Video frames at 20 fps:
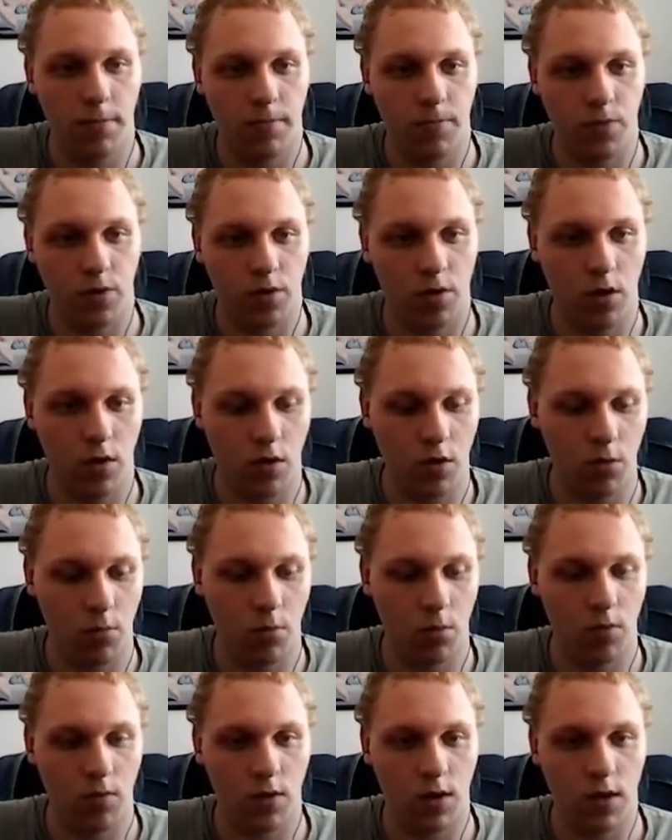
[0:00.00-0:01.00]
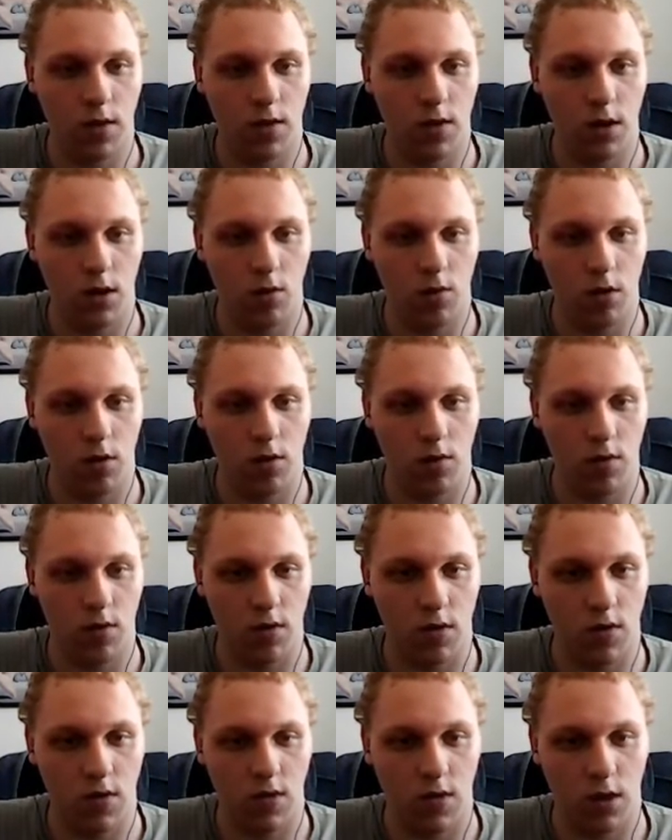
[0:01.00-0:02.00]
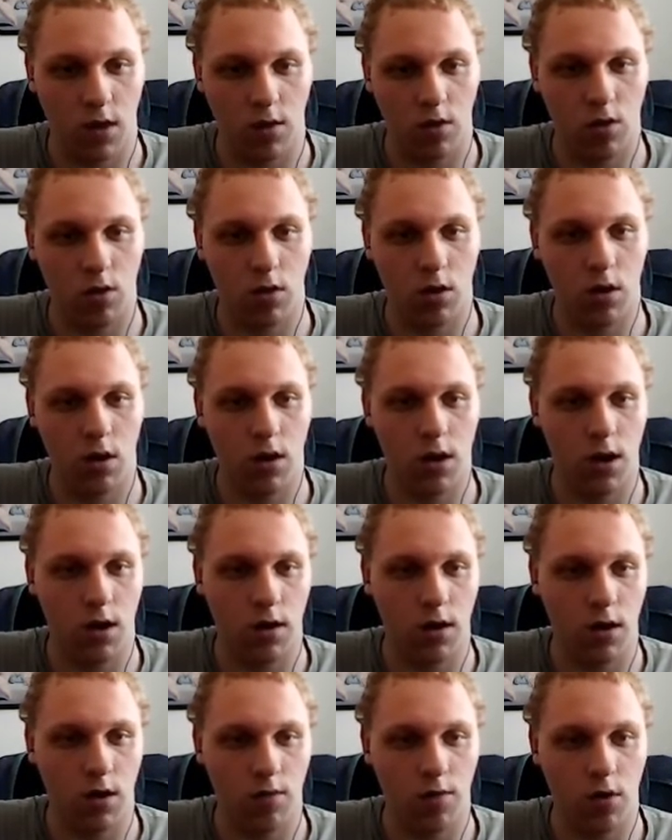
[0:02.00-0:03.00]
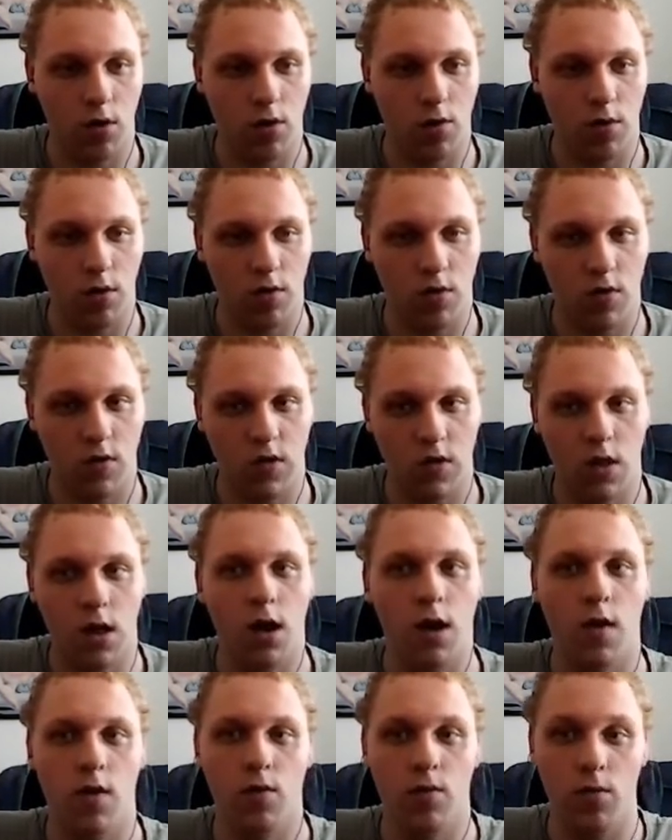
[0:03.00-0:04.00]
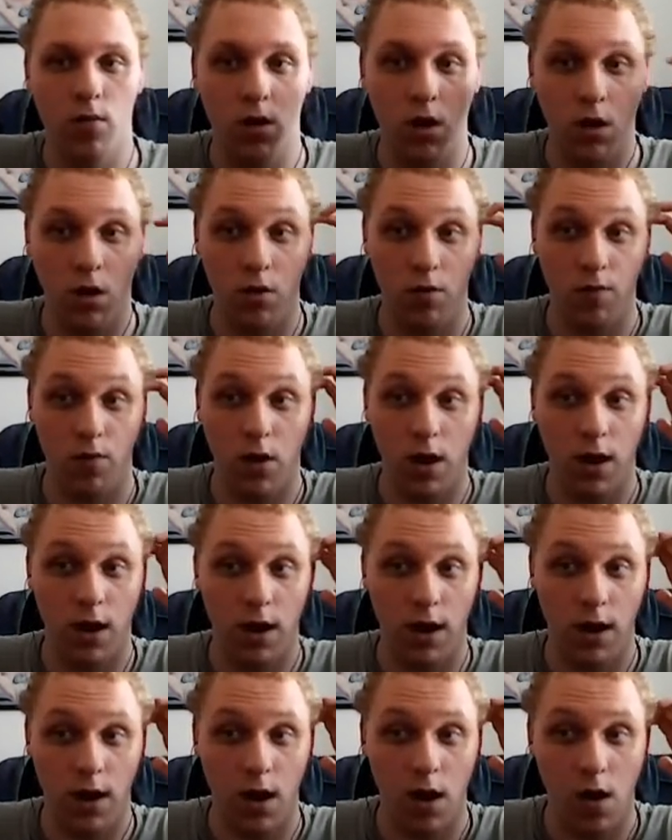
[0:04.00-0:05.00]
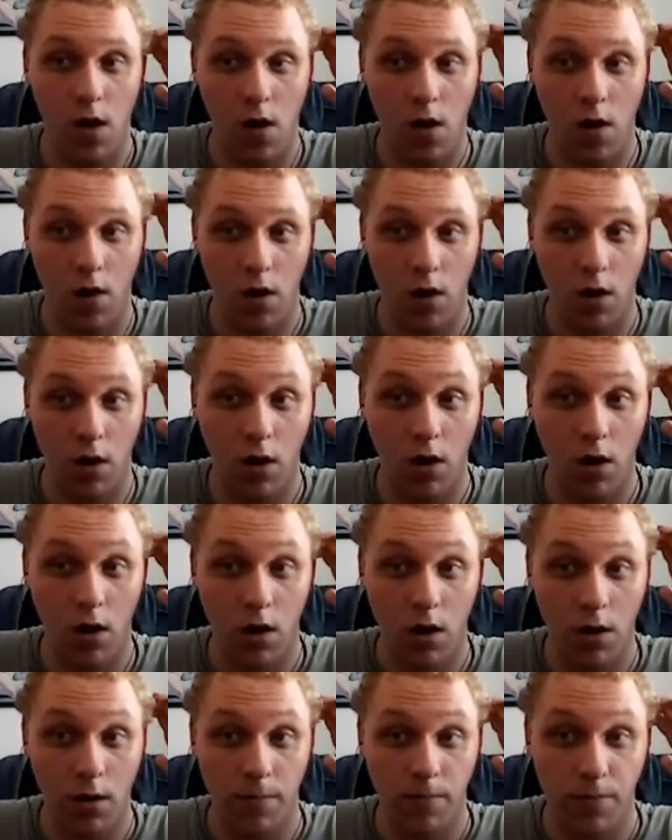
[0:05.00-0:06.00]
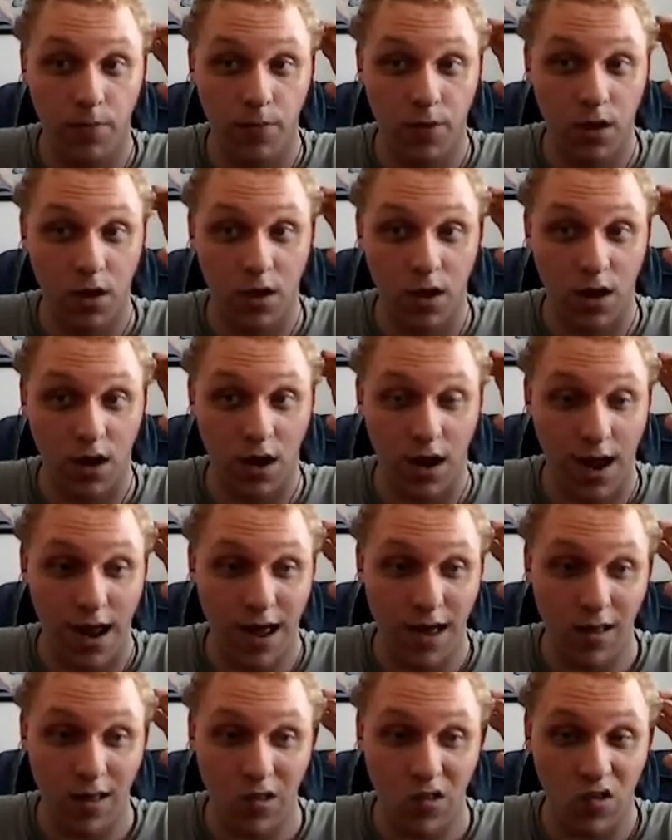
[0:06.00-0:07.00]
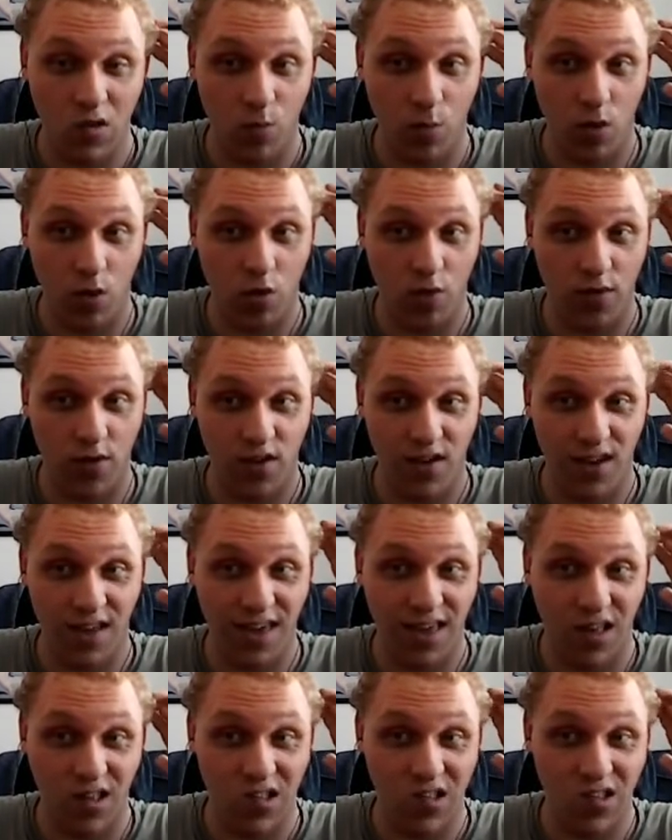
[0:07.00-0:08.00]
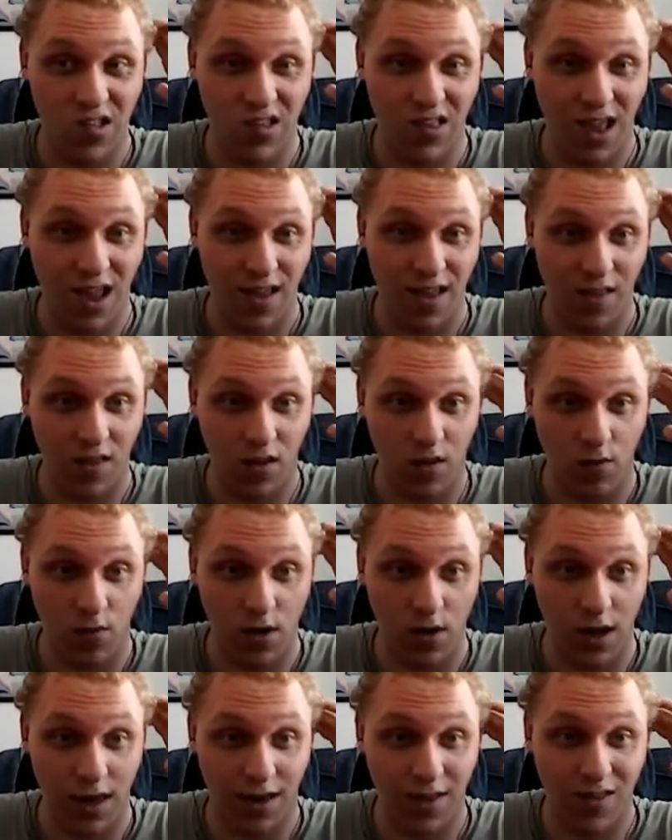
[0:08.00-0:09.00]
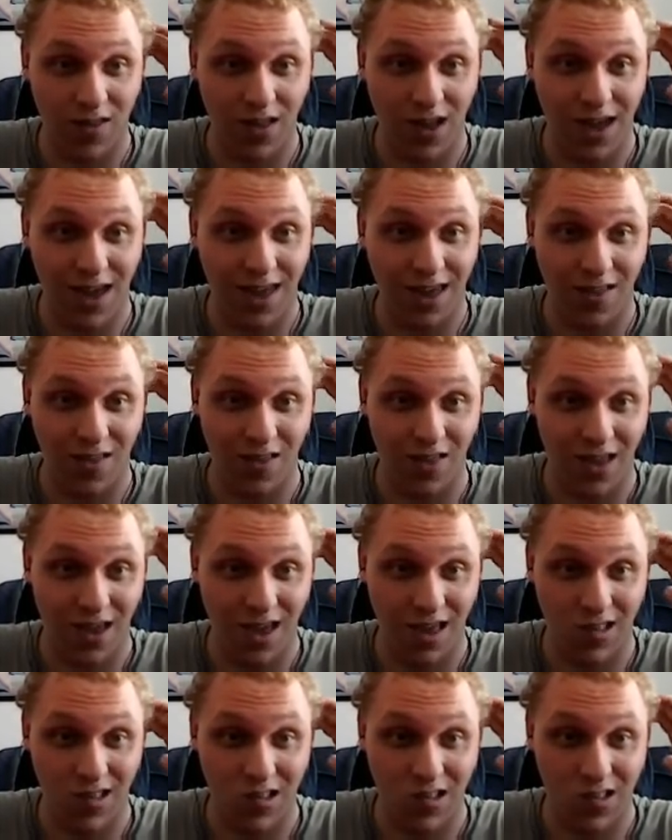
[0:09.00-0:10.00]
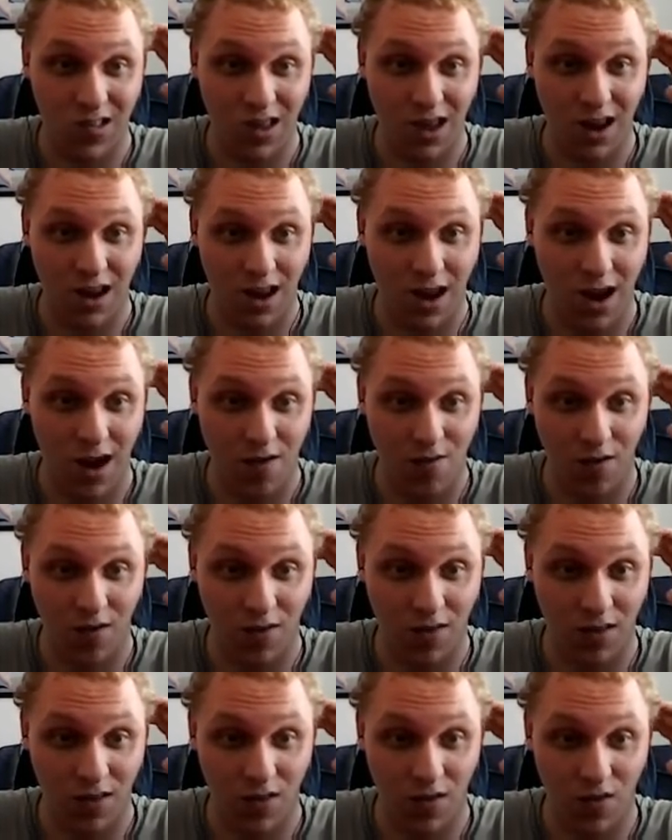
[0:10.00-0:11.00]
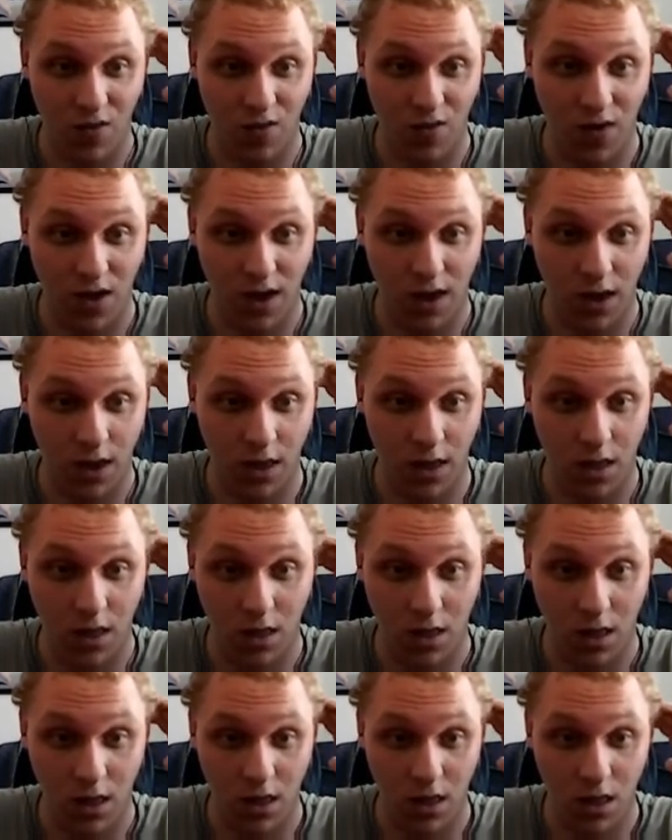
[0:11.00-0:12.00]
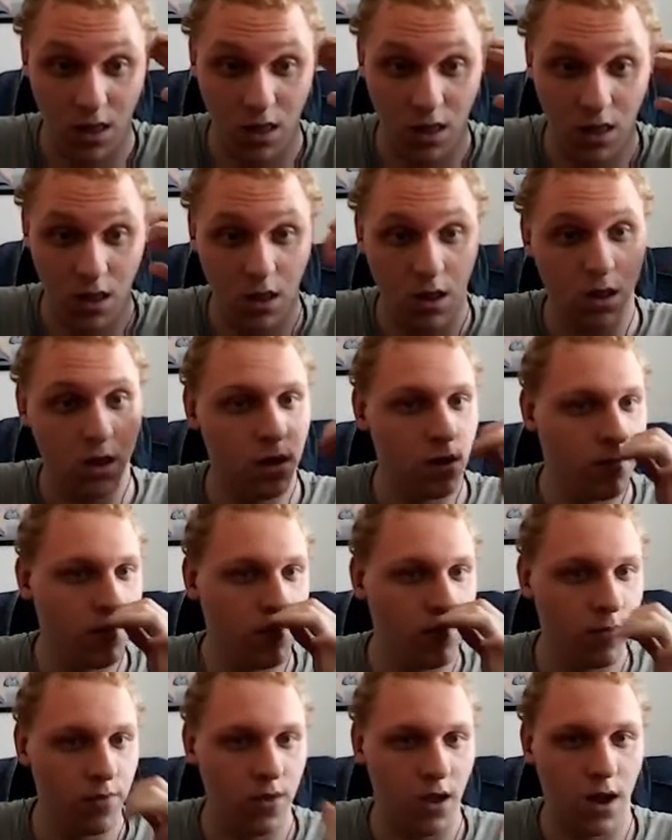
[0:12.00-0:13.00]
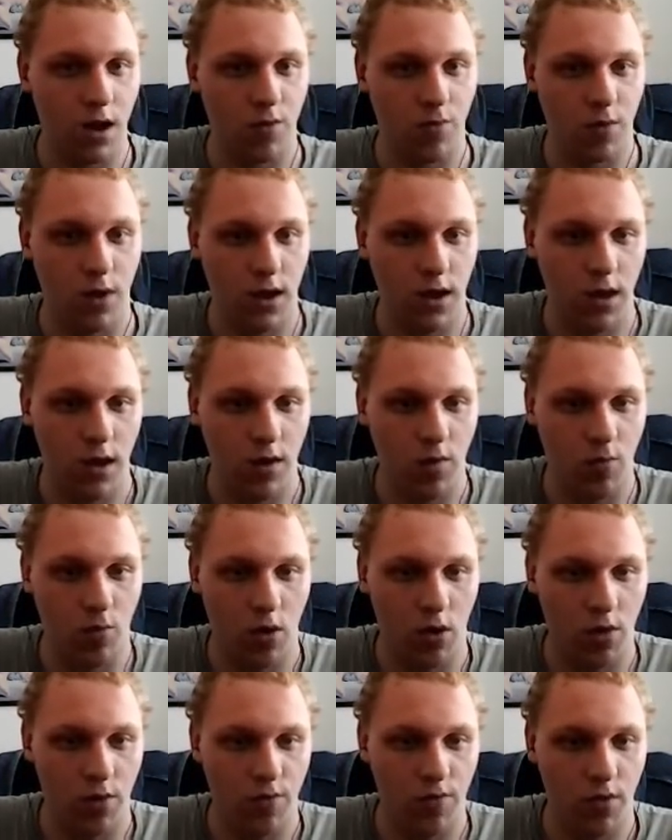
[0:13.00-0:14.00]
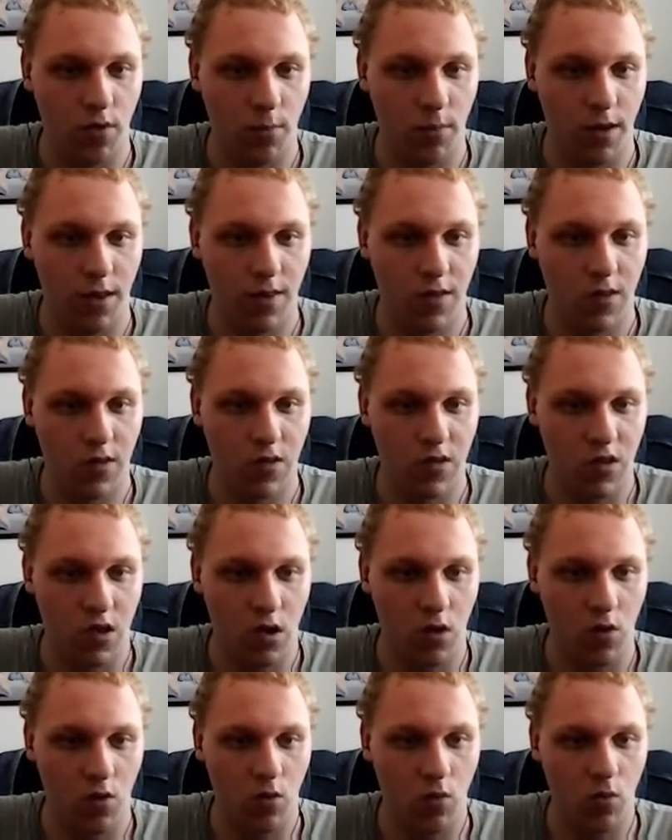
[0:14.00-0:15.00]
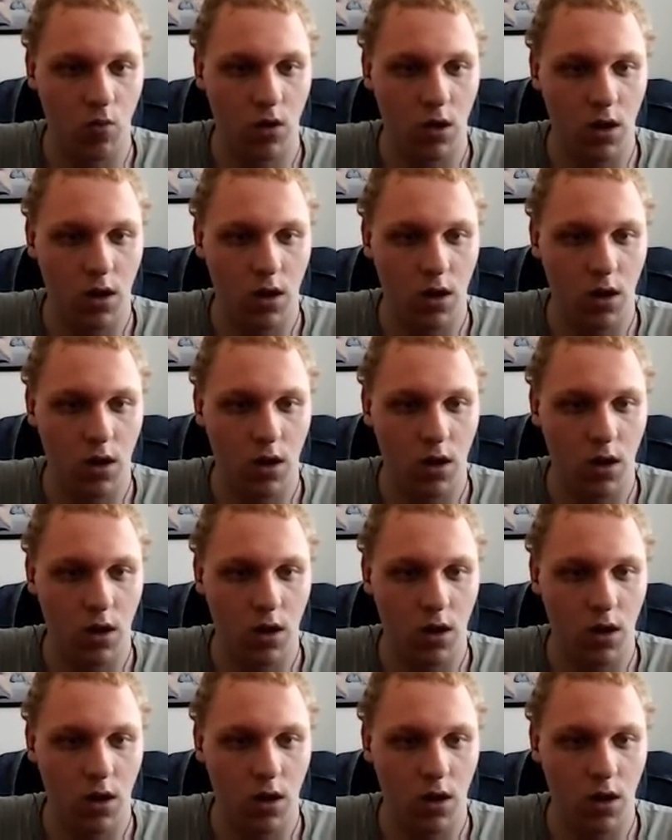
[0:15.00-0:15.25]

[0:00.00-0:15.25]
I'm going to move it down here into this section, and here we're going to start writing our class, which will extend, it will like take this inheritance thing that we want from it. So